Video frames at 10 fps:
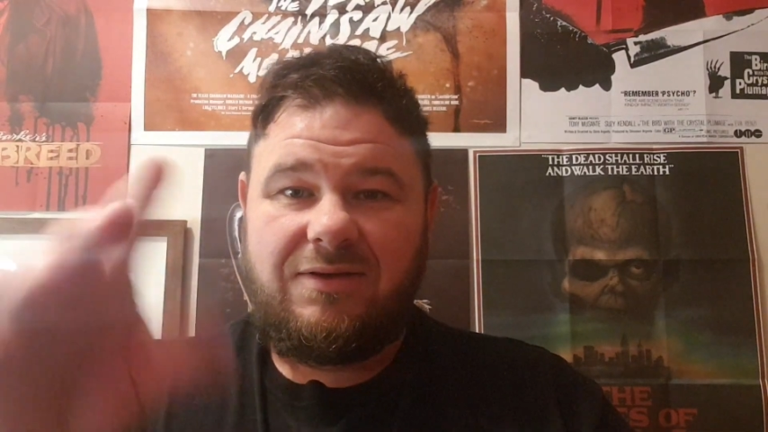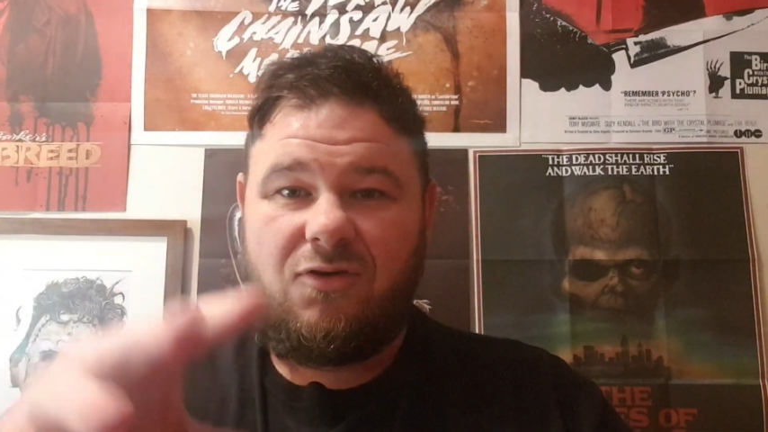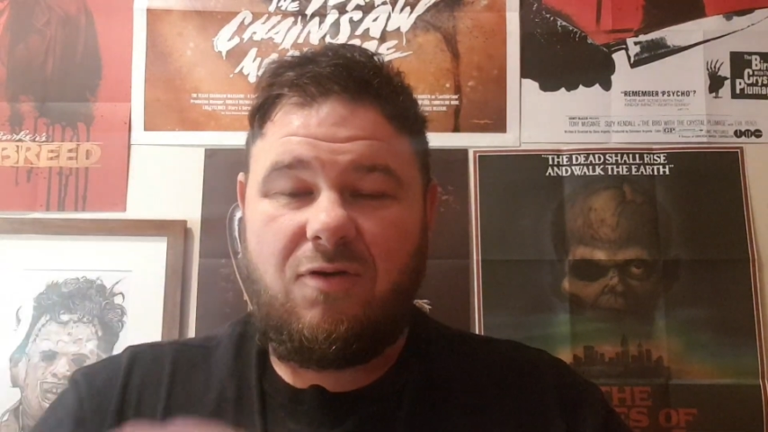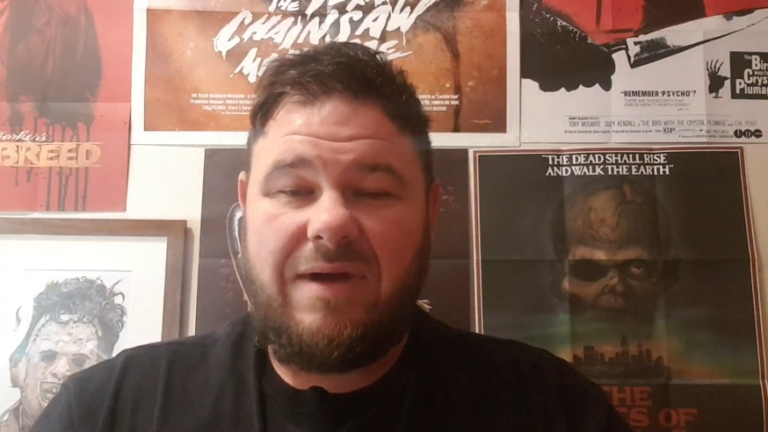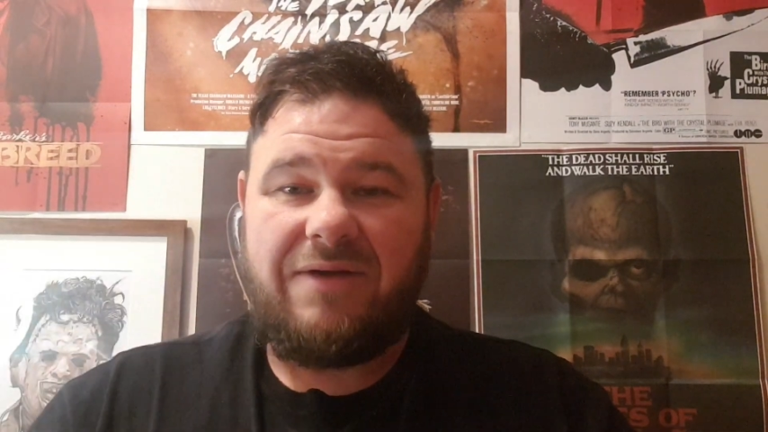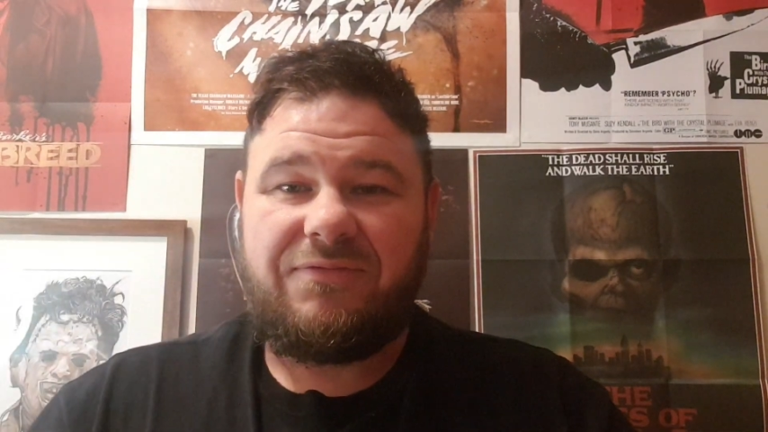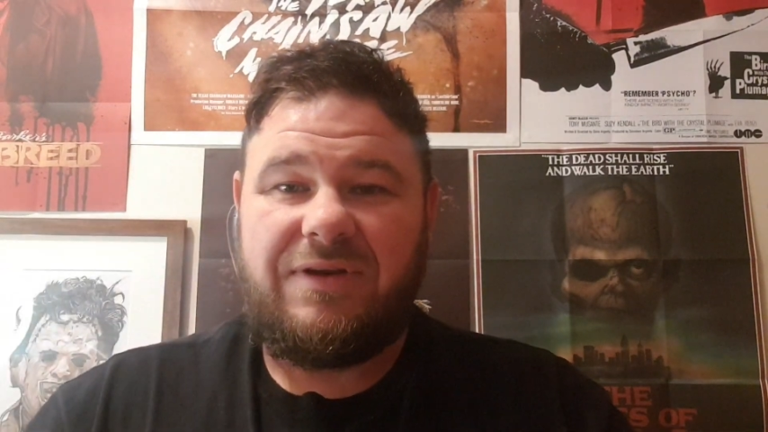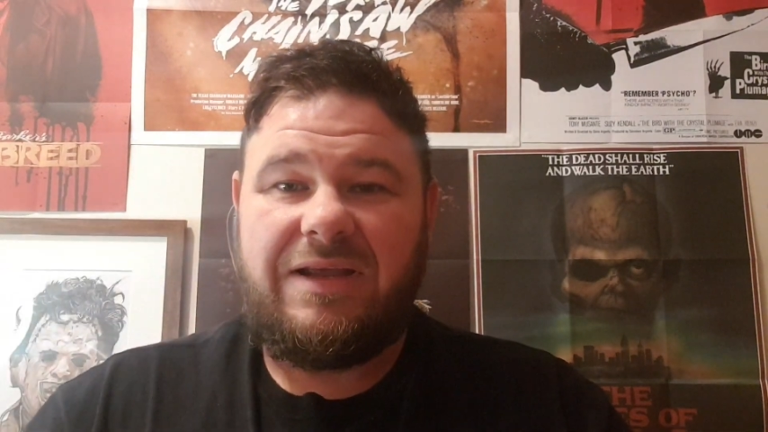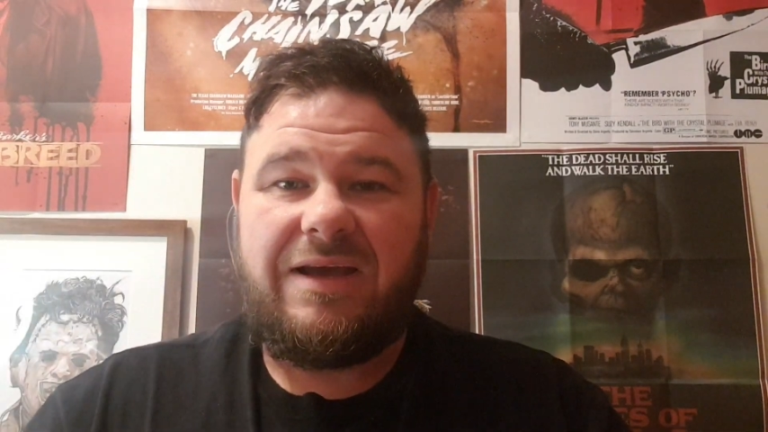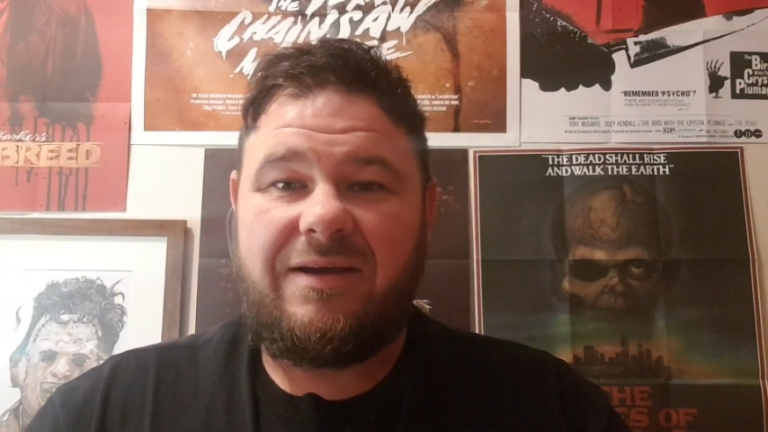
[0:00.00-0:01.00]
come
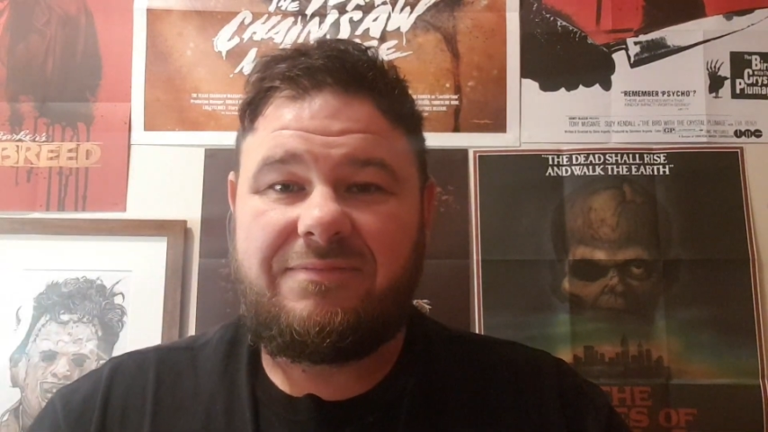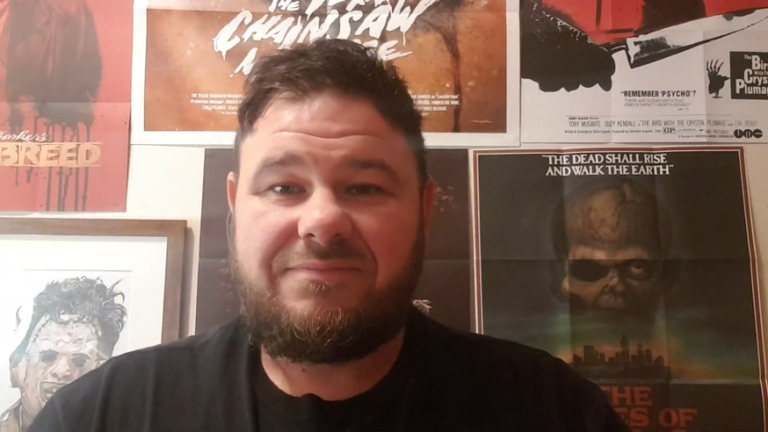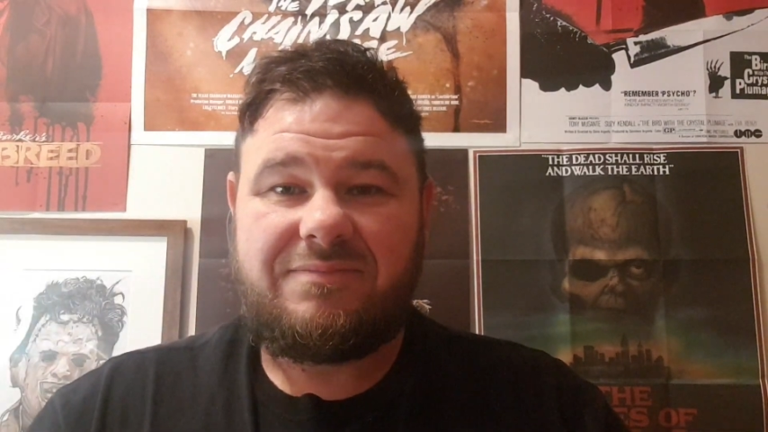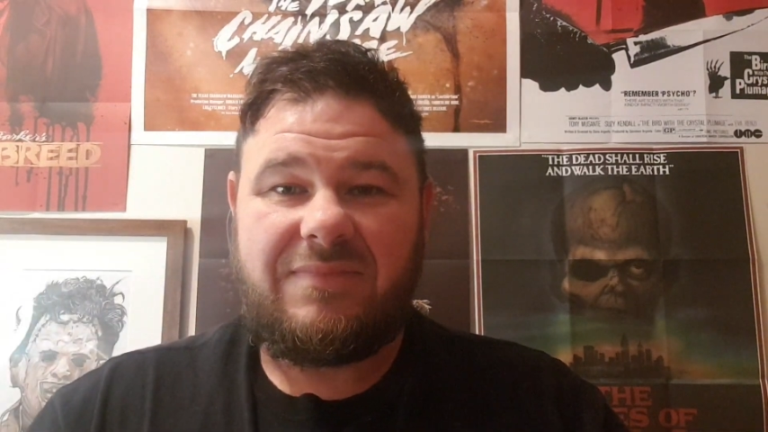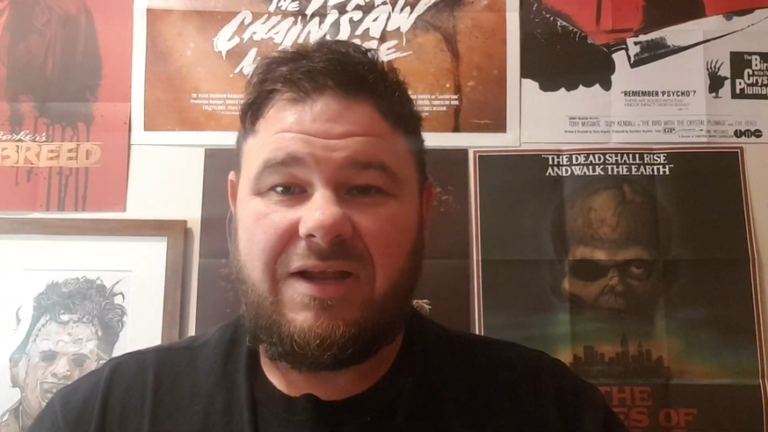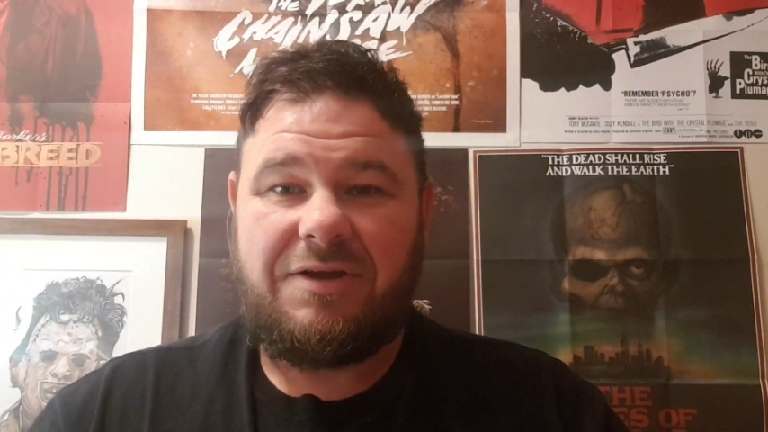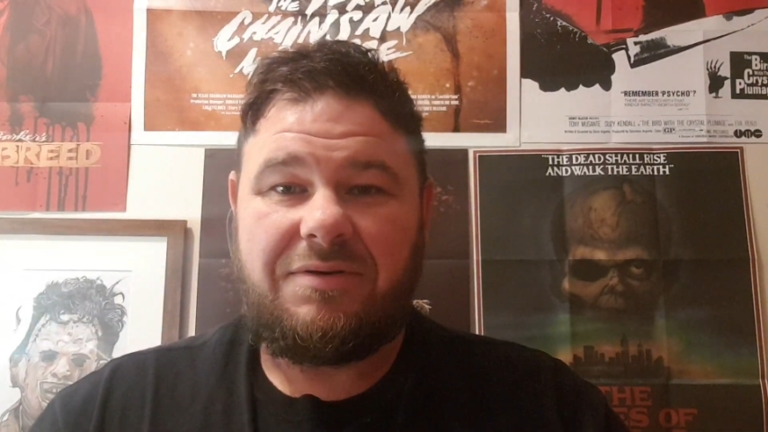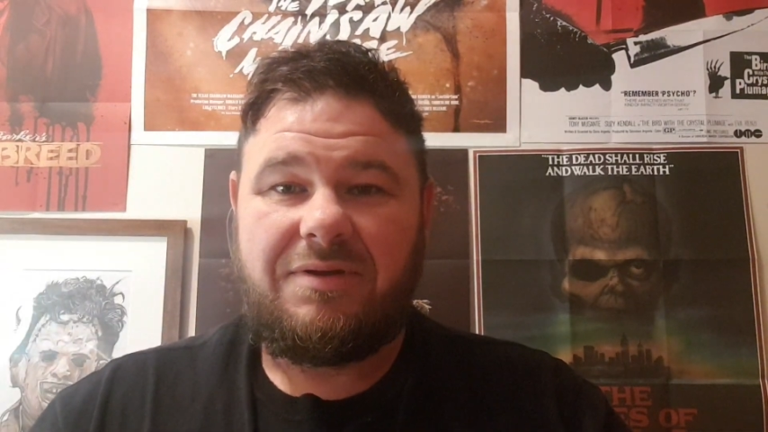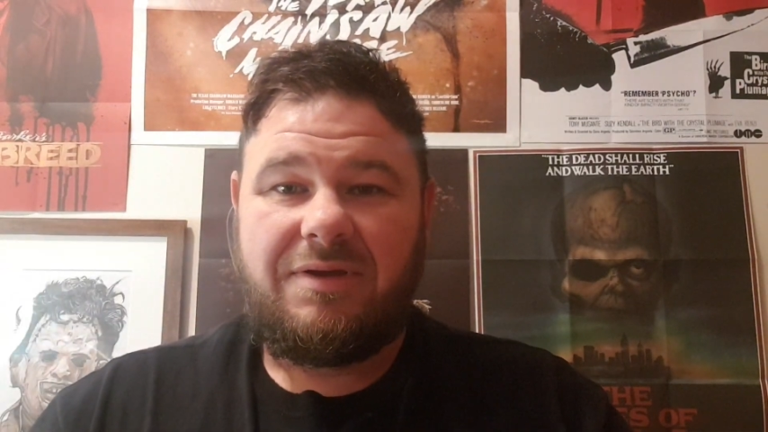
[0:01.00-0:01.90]
after you, and